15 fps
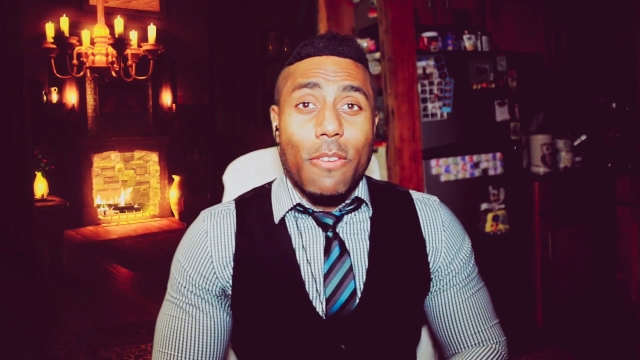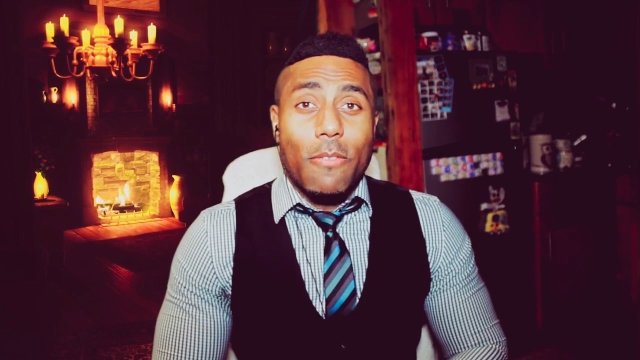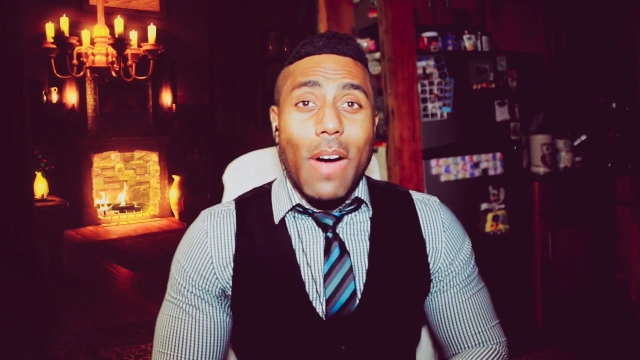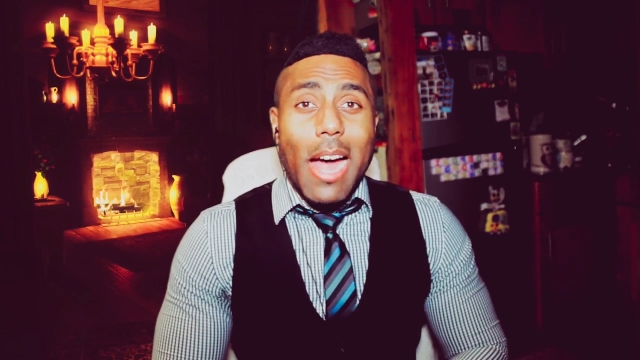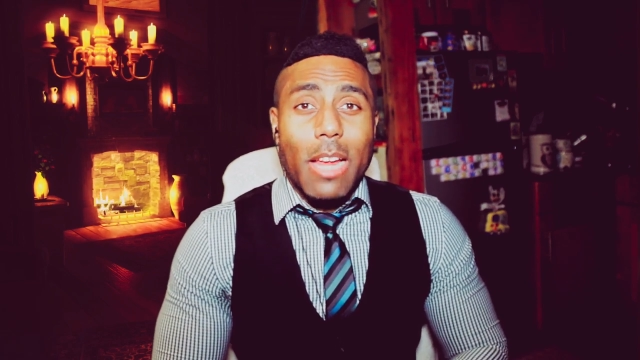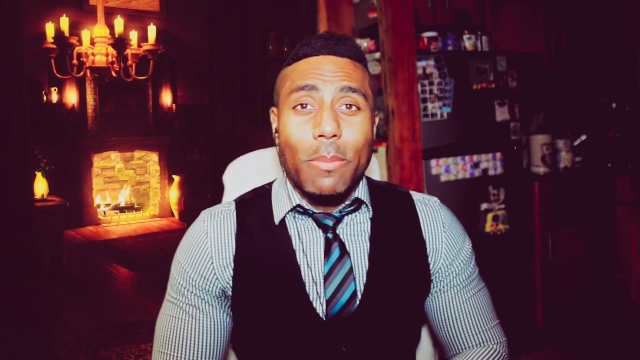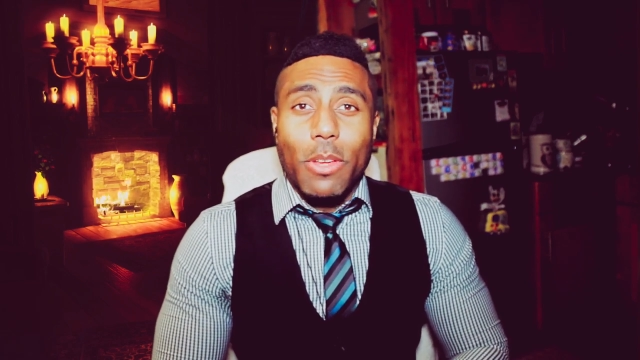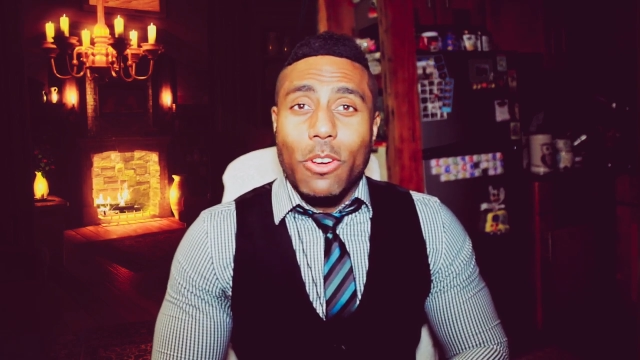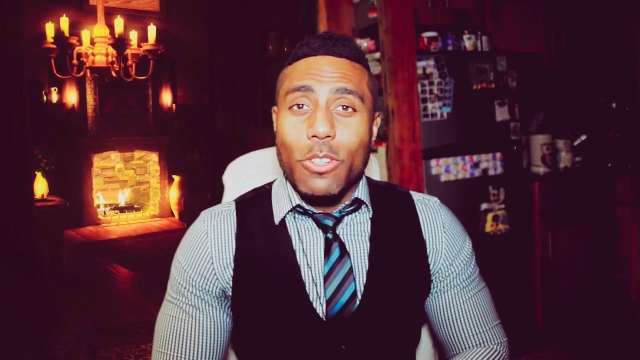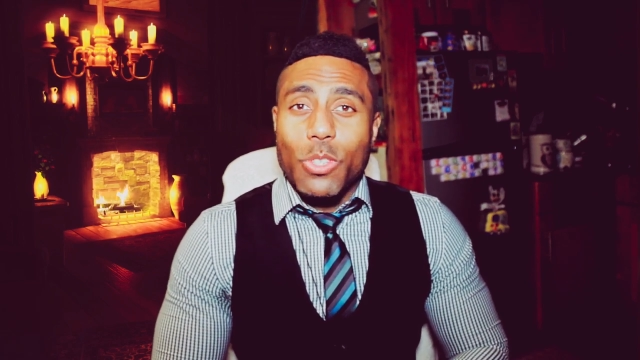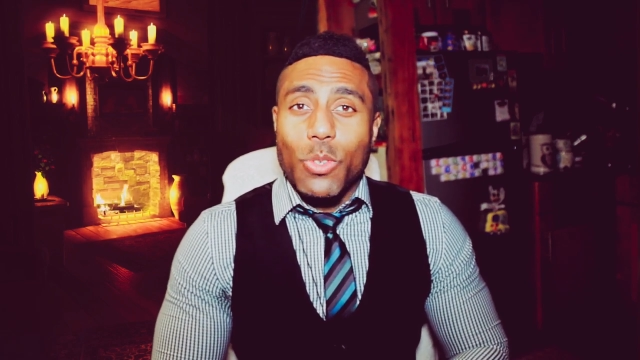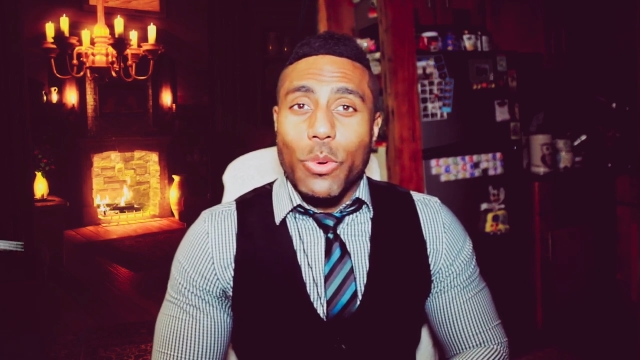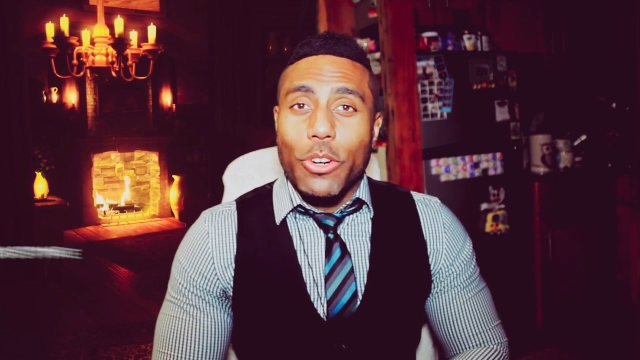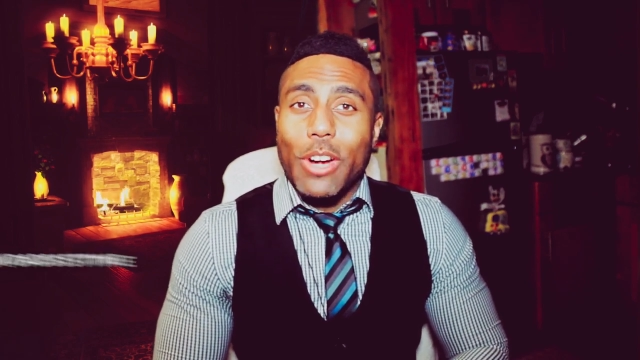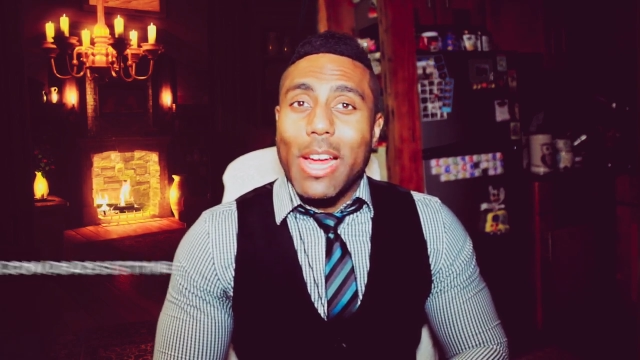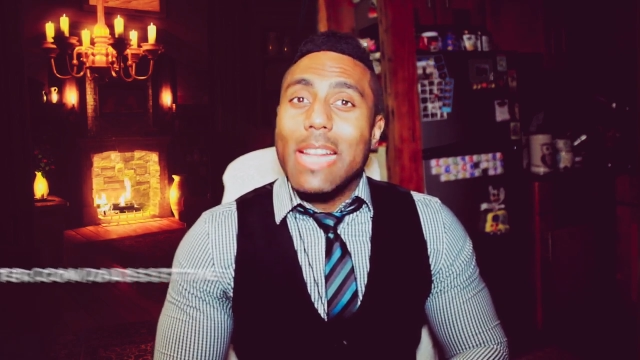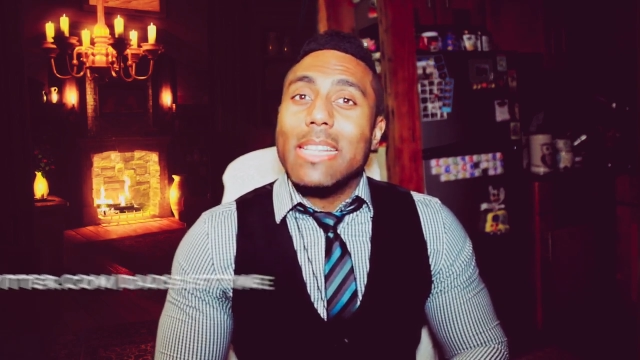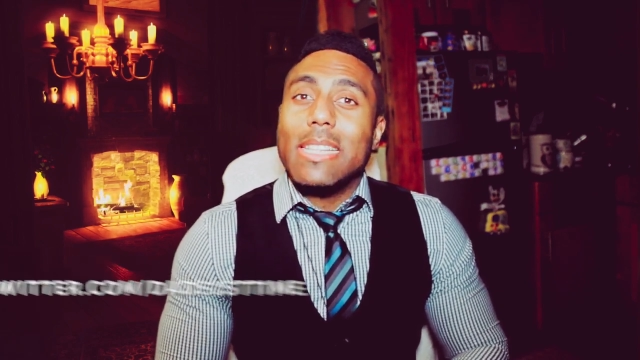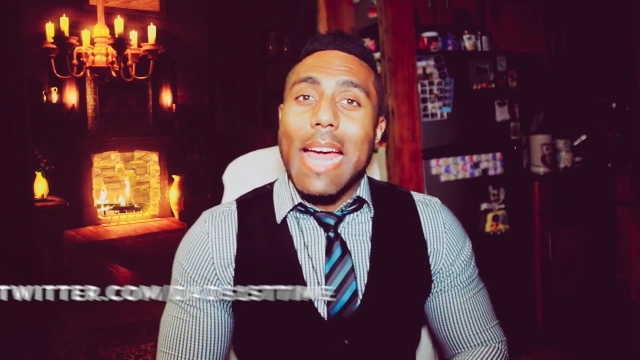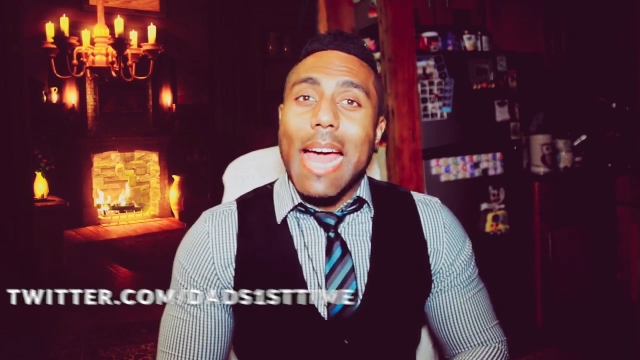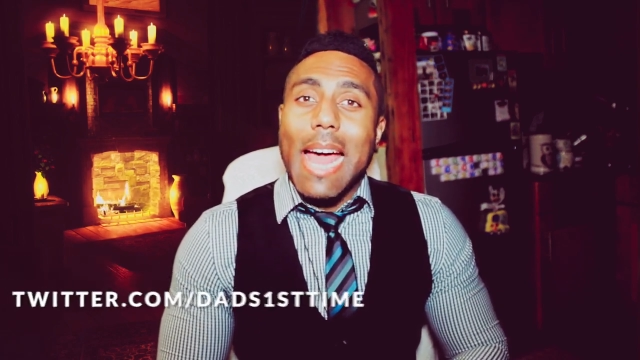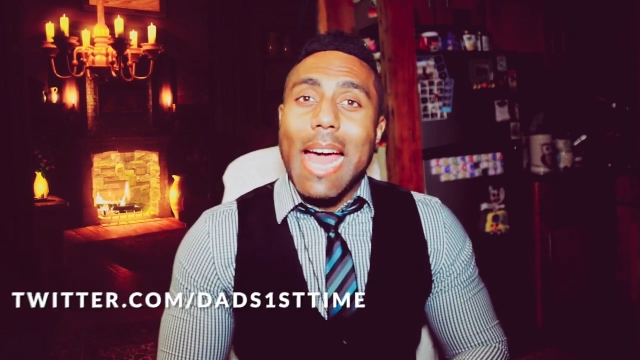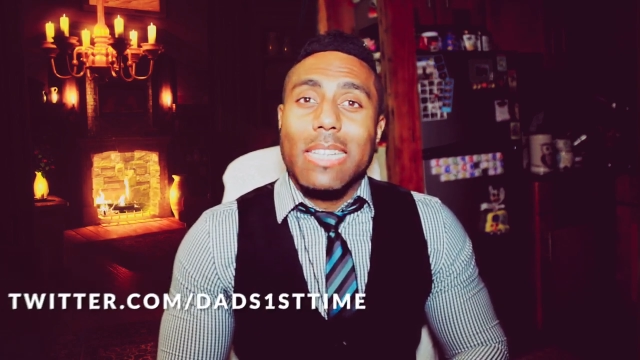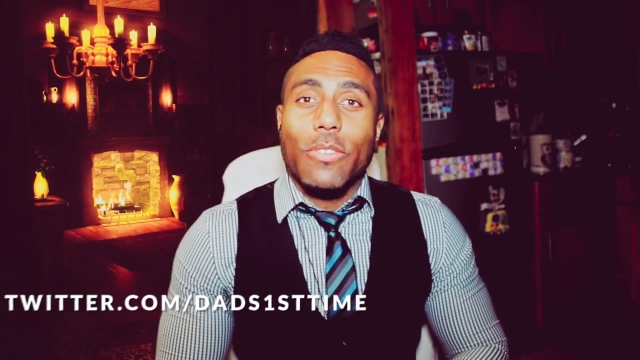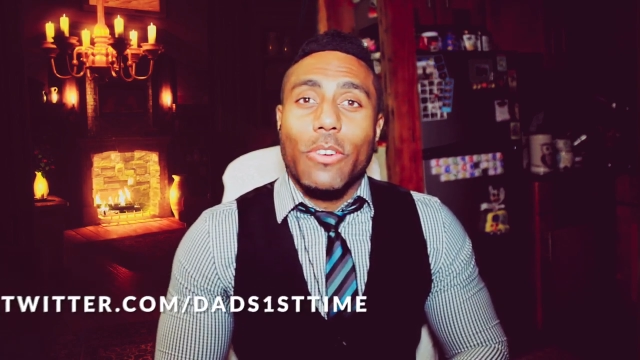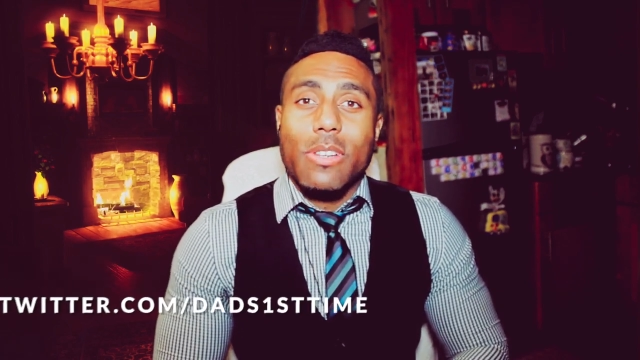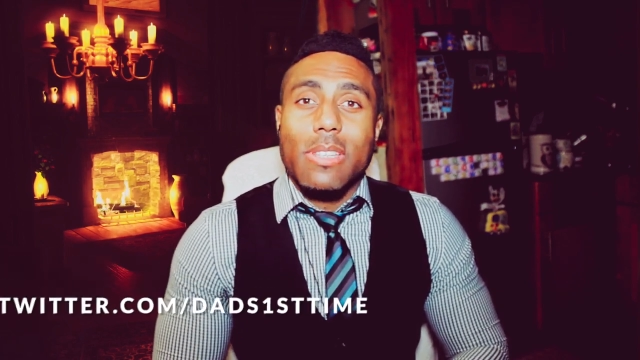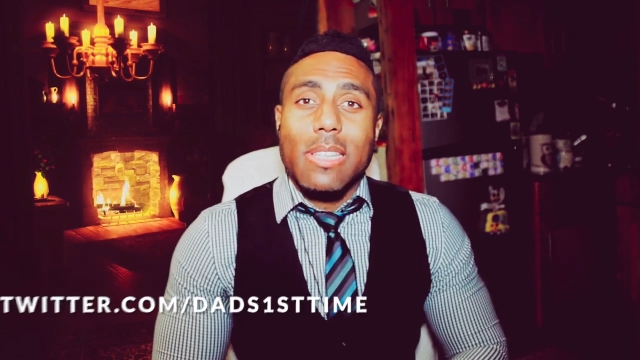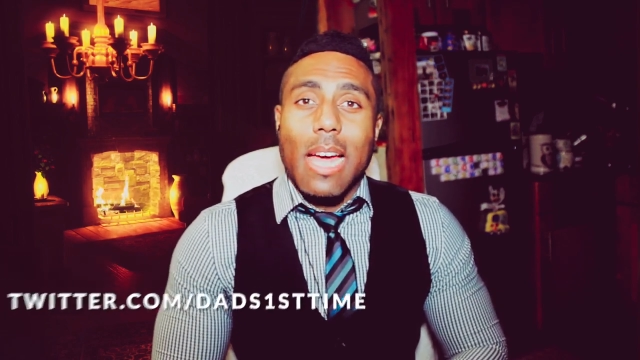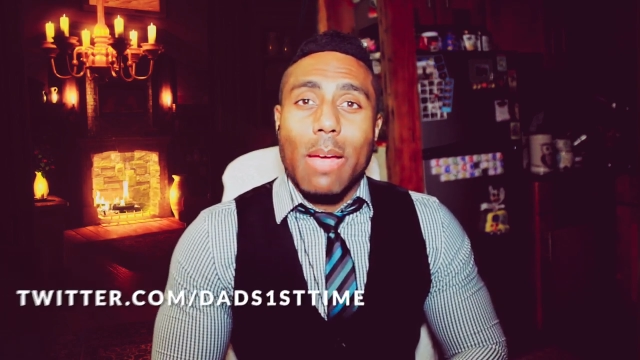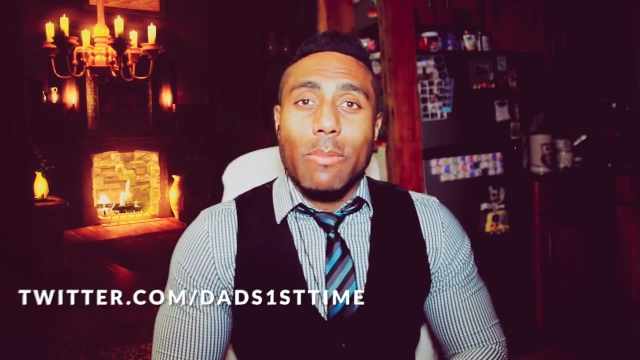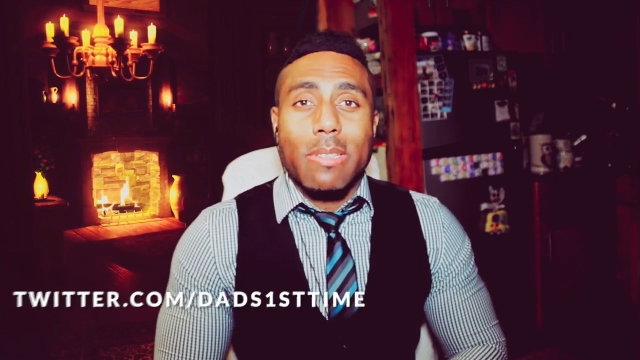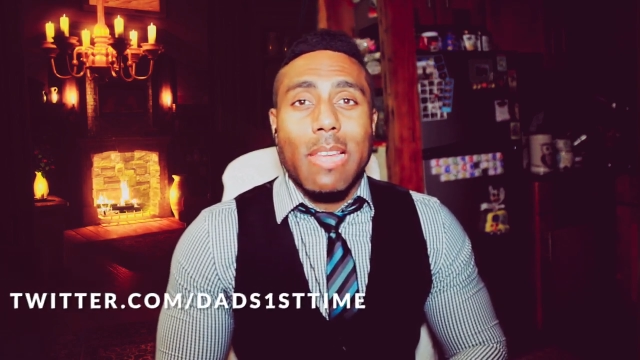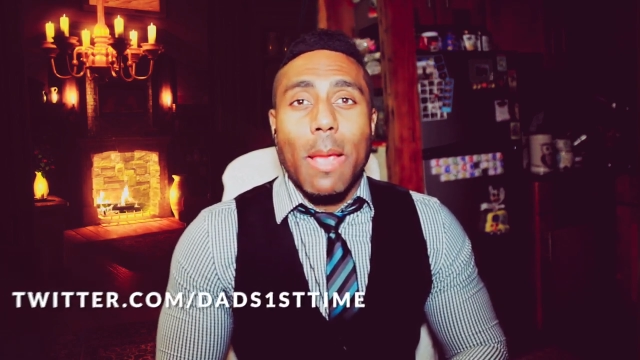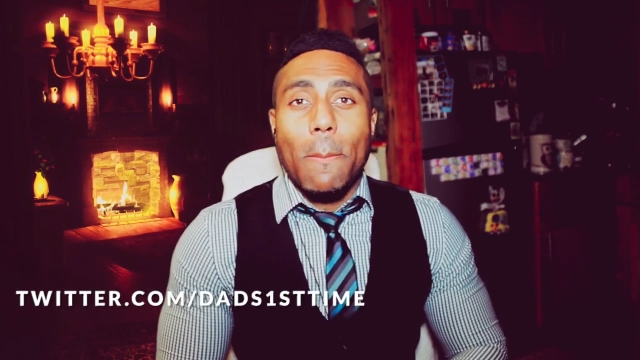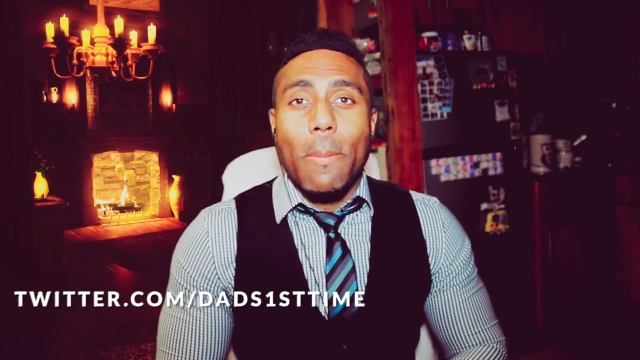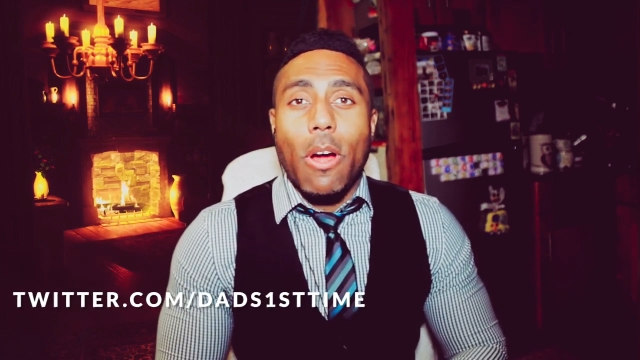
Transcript: Find me on Twitter at Dad's First Time to take